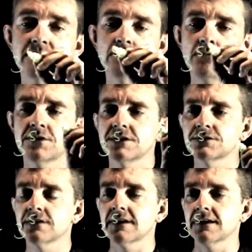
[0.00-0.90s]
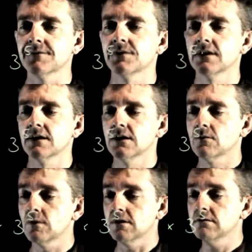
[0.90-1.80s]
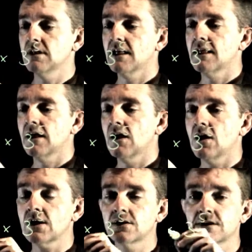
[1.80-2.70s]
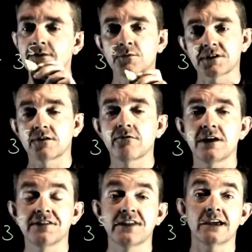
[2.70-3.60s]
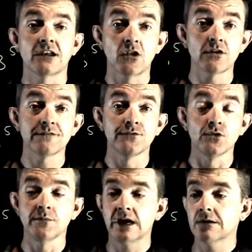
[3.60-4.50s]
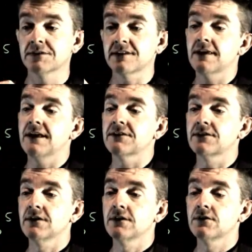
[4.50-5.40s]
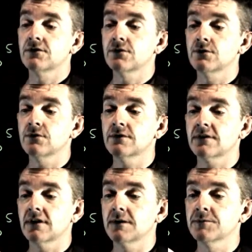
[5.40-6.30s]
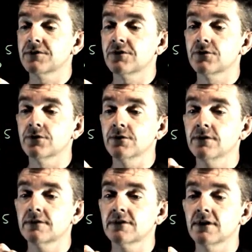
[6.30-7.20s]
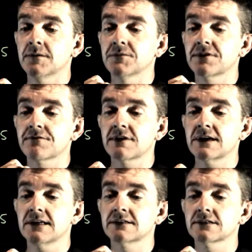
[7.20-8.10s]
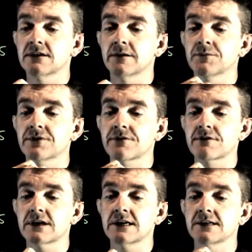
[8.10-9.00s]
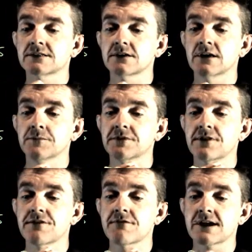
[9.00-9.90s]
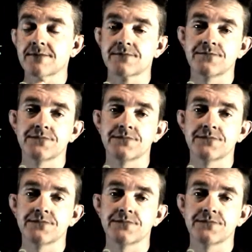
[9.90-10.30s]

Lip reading: What would I do there? Well, I could, if I was going to write this out in long form, I would say that's 2 times 2 times 3 times 3 times 3.